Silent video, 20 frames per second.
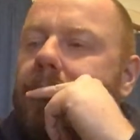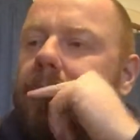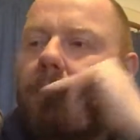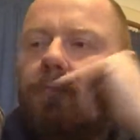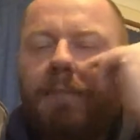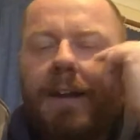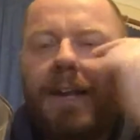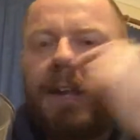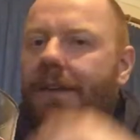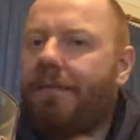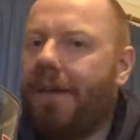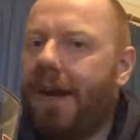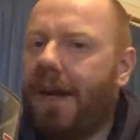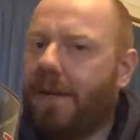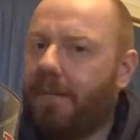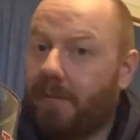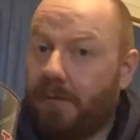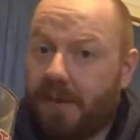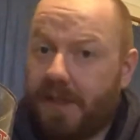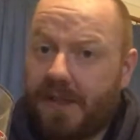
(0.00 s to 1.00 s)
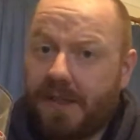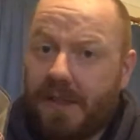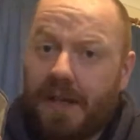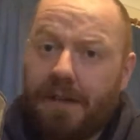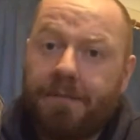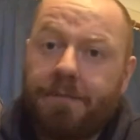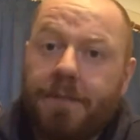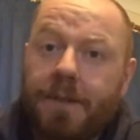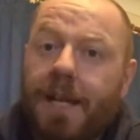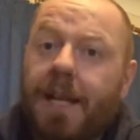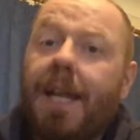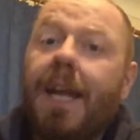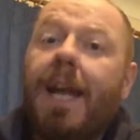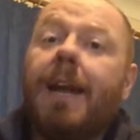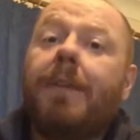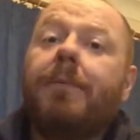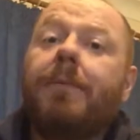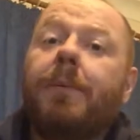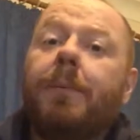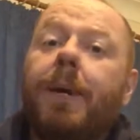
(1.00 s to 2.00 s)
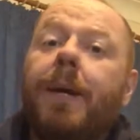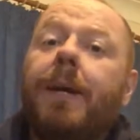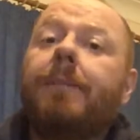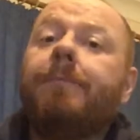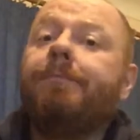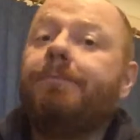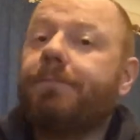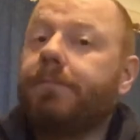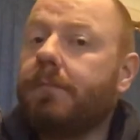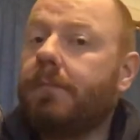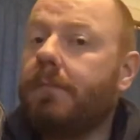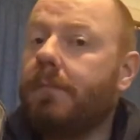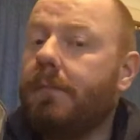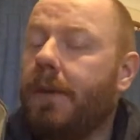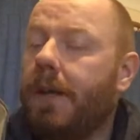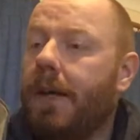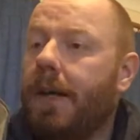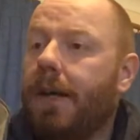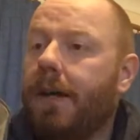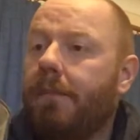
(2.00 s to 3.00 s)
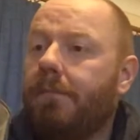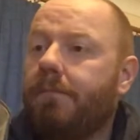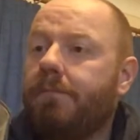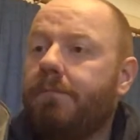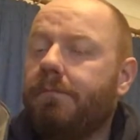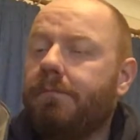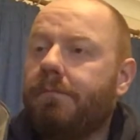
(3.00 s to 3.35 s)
Readily available, this stuff. You can get it everywhere. I